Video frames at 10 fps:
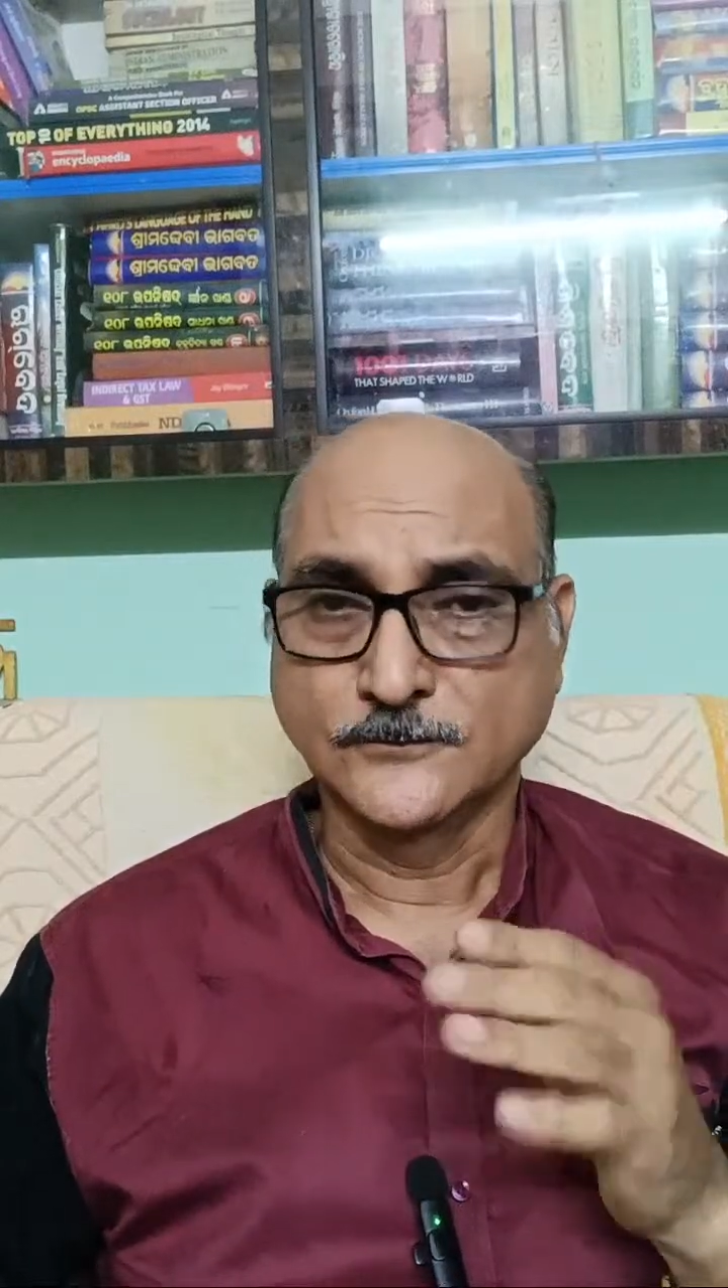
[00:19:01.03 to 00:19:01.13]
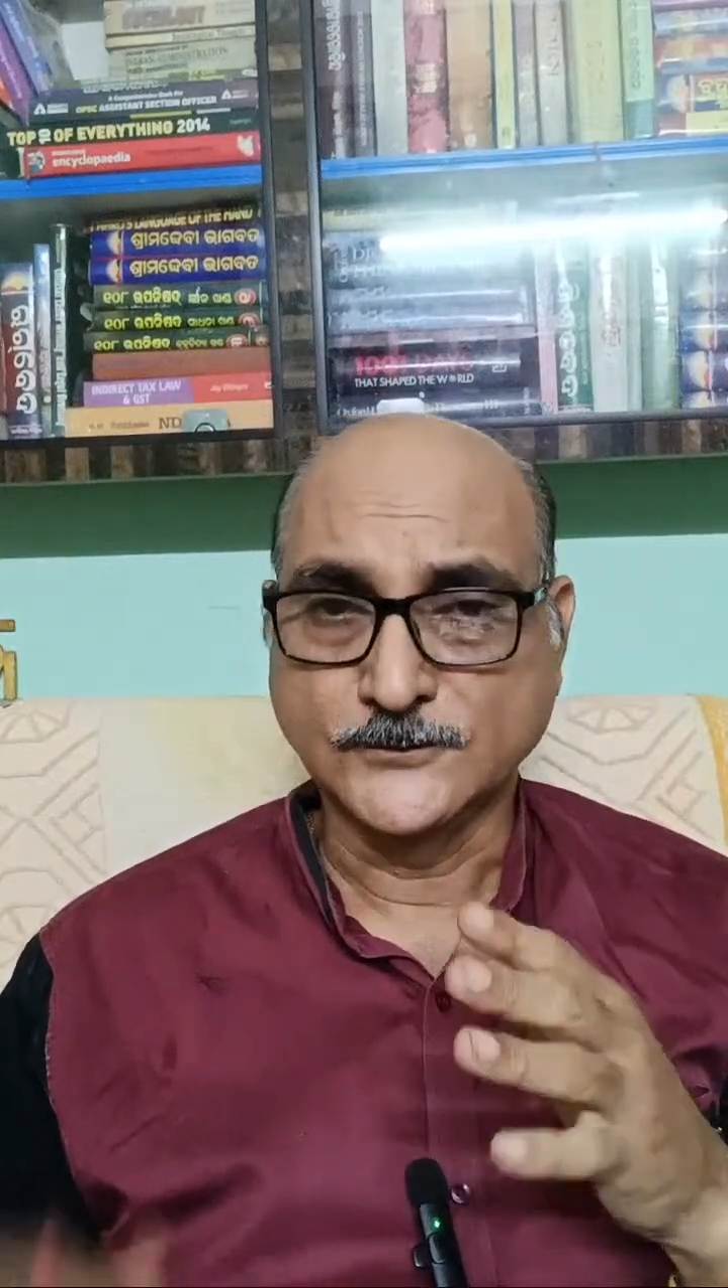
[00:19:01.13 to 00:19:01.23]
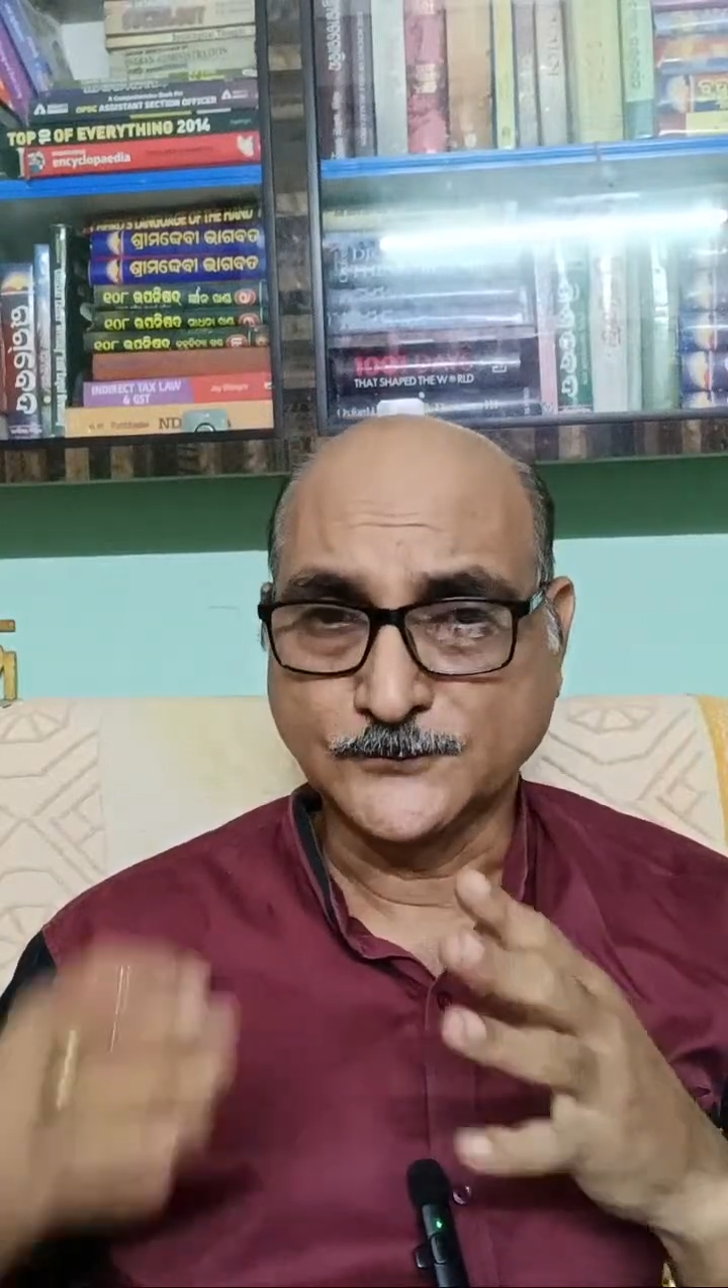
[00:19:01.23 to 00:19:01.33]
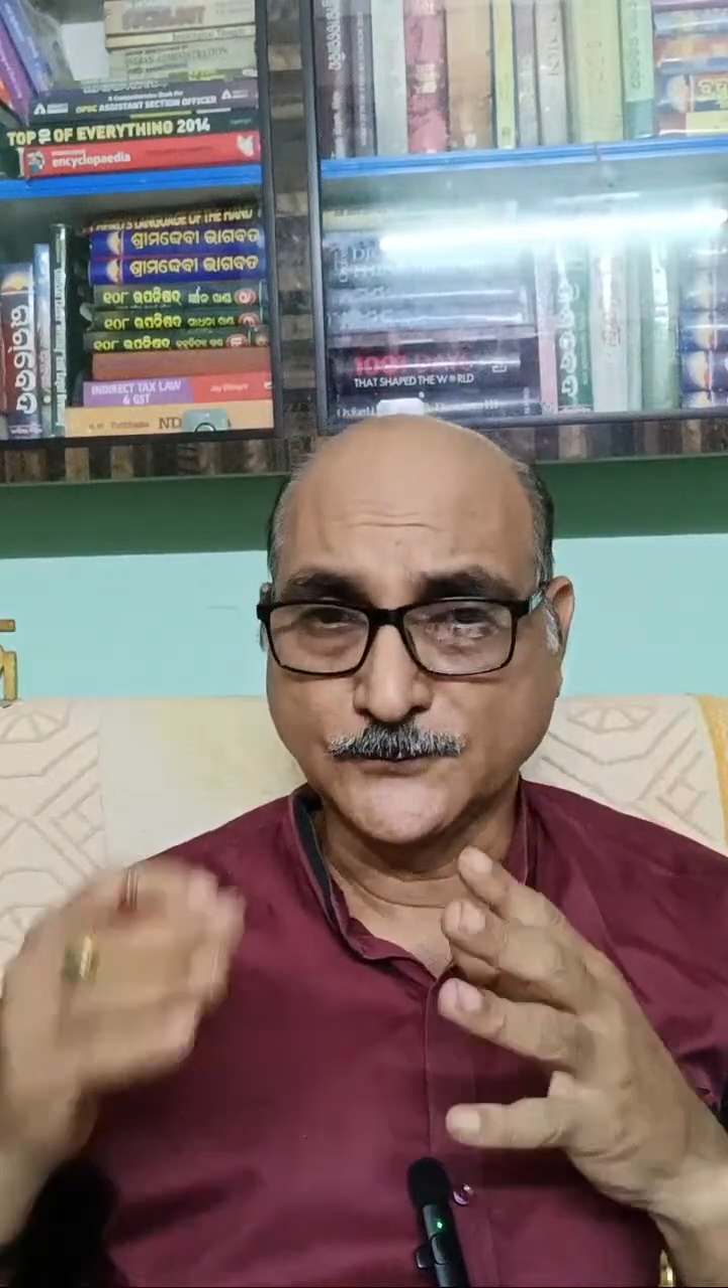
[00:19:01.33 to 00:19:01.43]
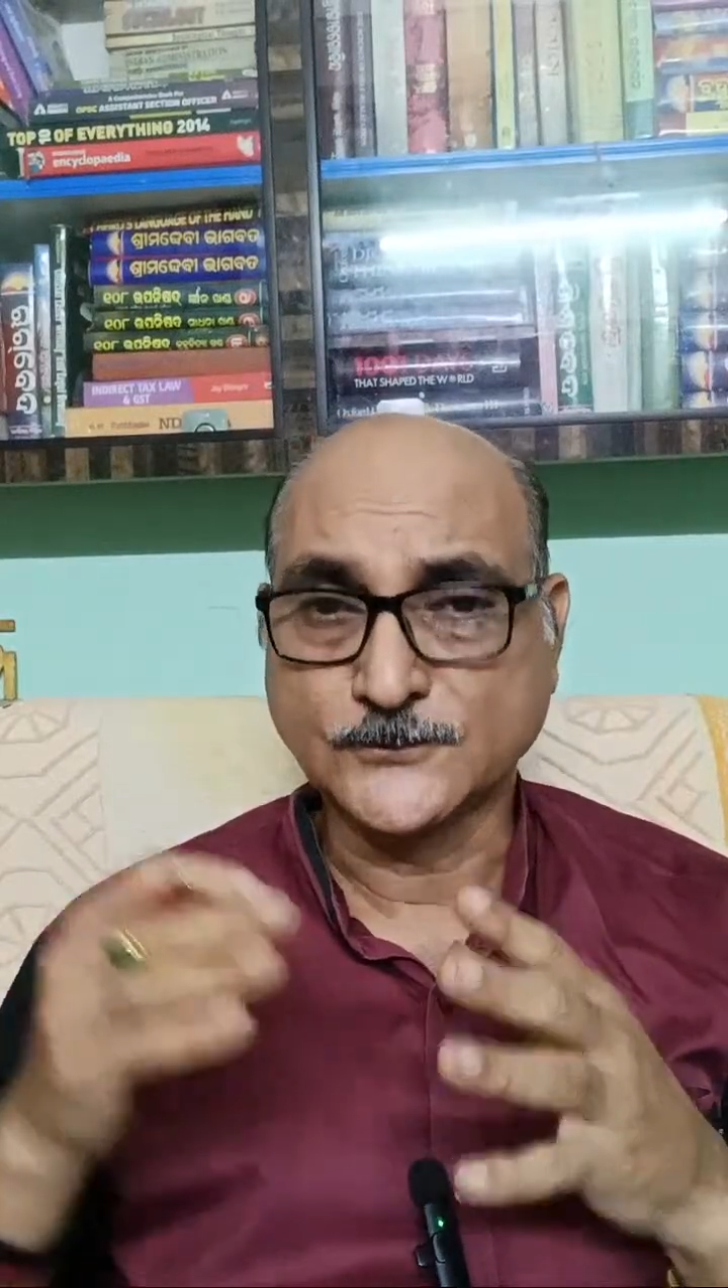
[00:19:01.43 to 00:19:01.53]

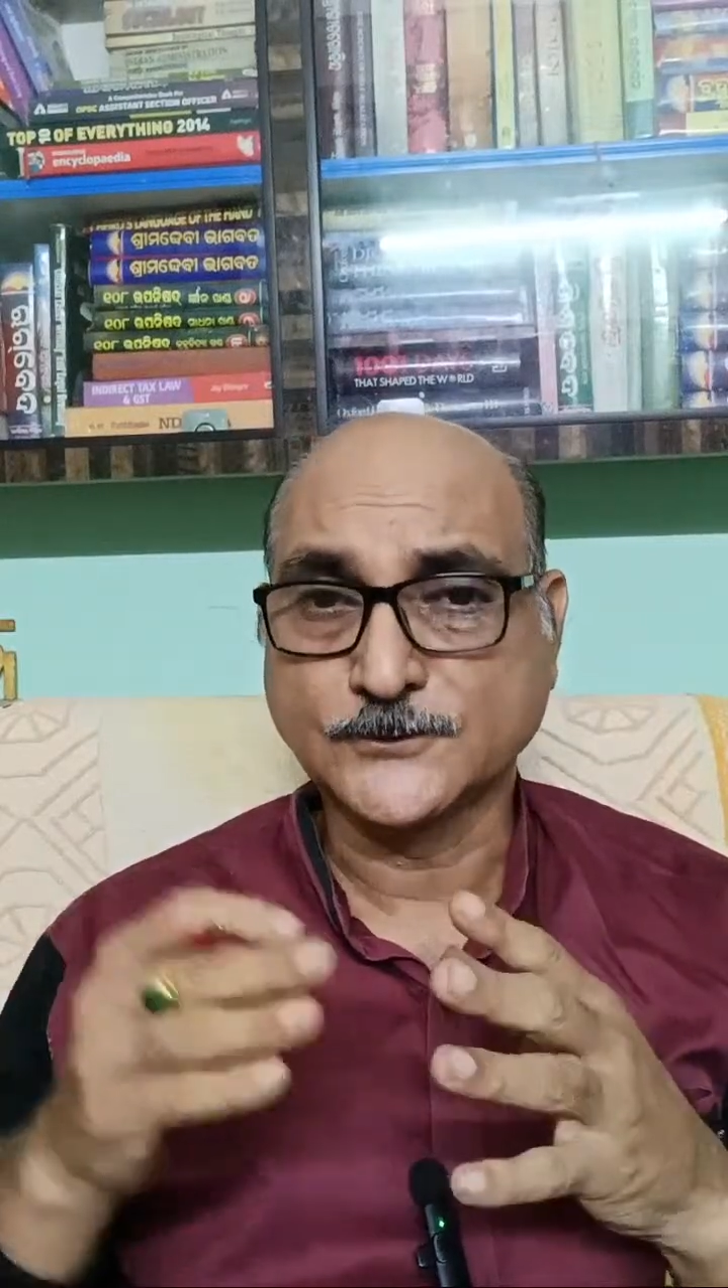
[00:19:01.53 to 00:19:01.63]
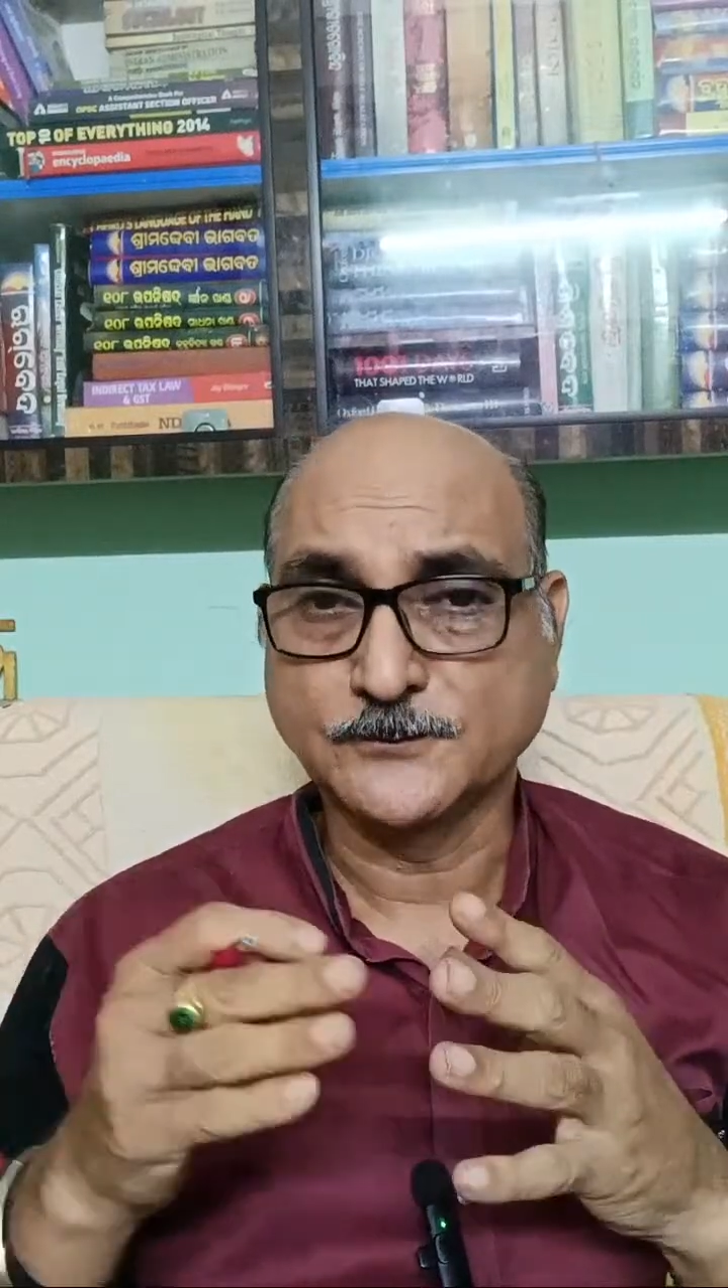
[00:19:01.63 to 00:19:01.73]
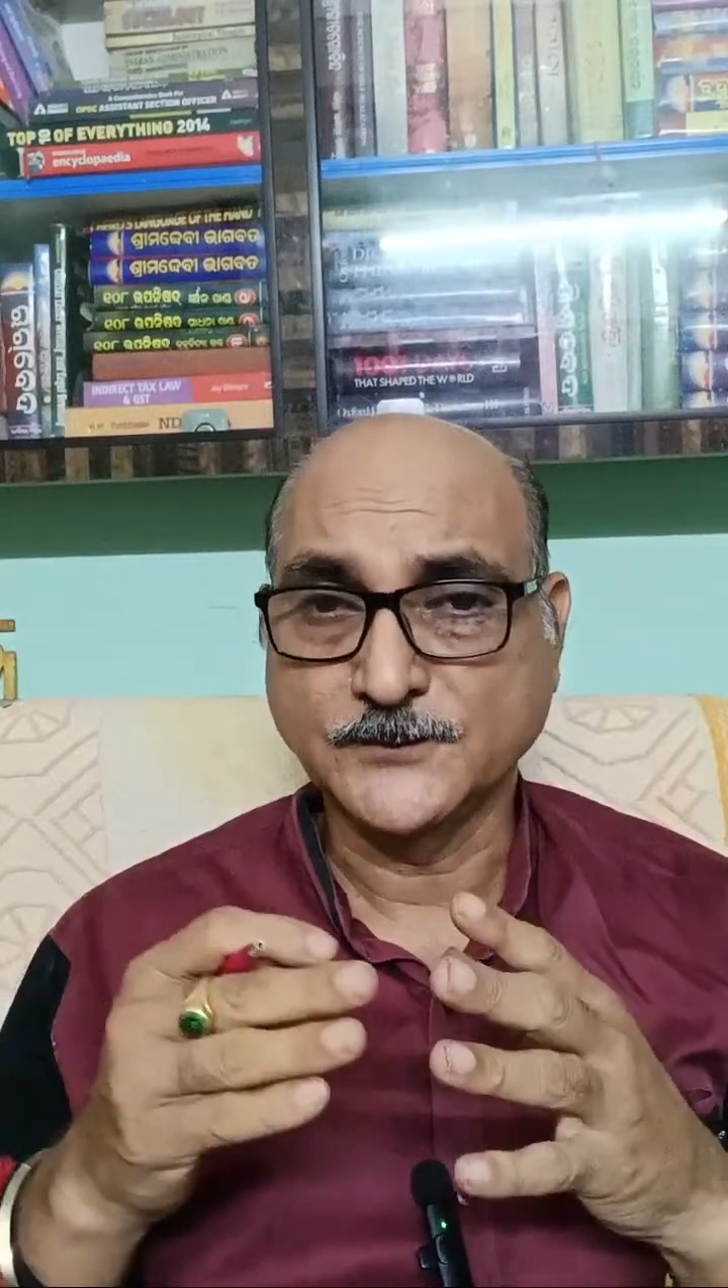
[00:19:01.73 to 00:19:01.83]
which forced